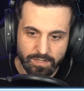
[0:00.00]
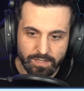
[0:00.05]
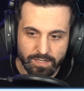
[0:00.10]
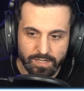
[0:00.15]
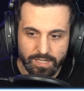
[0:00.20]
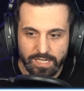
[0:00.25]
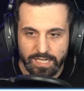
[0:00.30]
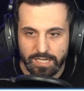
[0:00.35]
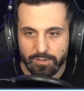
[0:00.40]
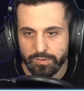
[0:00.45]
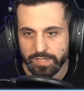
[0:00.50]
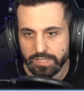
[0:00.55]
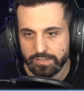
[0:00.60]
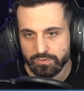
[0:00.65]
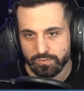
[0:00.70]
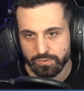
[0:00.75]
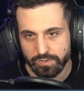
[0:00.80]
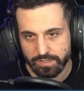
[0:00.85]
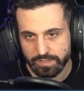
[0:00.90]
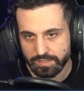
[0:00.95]
And we get
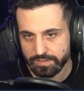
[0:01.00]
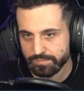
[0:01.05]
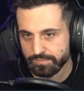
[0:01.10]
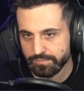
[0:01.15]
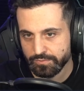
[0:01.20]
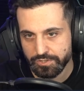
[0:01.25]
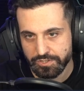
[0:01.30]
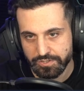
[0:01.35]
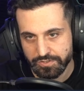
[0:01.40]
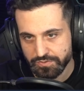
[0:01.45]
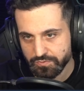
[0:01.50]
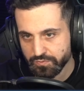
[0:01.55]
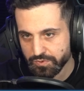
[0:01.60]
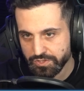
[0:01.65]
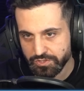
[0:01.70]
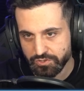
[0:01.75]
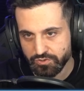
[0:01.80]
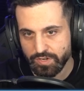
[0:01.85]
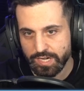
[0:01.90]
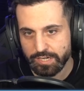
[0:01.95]
to work. We
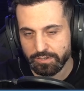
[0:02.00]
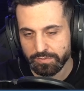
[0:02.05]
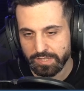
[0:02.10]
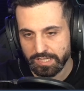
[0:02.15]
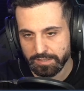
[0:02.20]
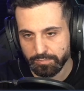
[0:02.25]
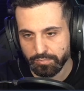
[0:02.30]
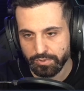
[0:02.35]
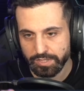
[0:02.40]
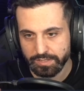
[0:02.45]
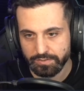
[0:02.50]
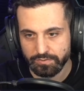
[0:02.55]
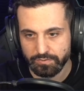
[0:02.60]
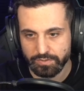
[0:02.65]
just try to like break through